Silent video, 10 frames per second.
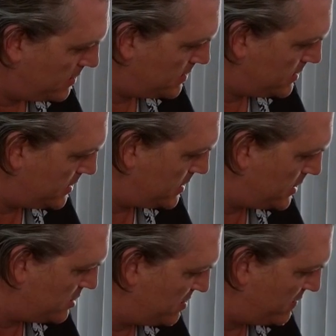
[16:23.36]
Centaur
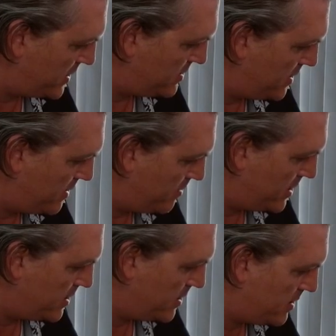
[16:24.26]
should be facing that way,
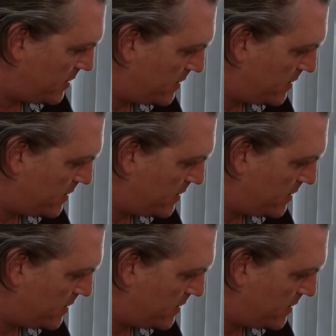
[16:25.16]
don't I?